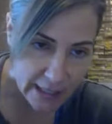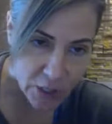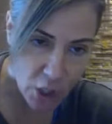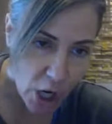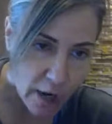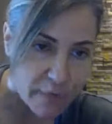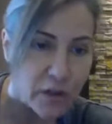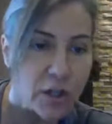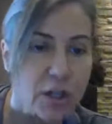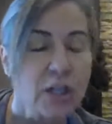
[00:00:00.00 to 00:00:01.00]
to
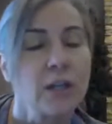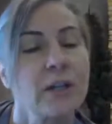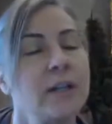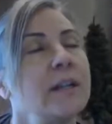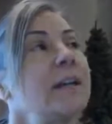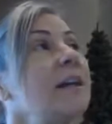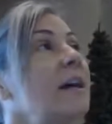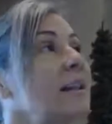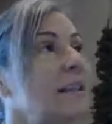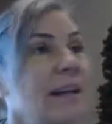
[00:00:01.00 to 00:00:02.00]
offer,
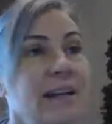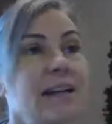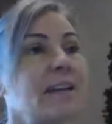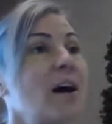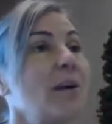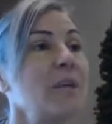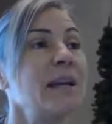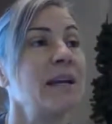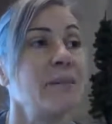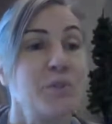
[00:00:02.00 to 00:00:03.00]
letting it come
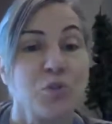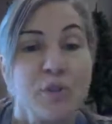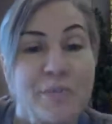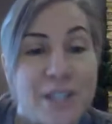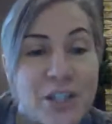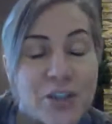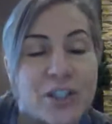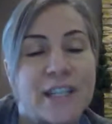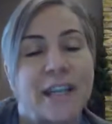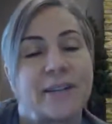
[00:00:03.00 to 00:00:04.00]
in, absorb into your
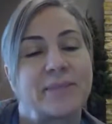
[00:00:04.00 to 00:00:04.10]
skin.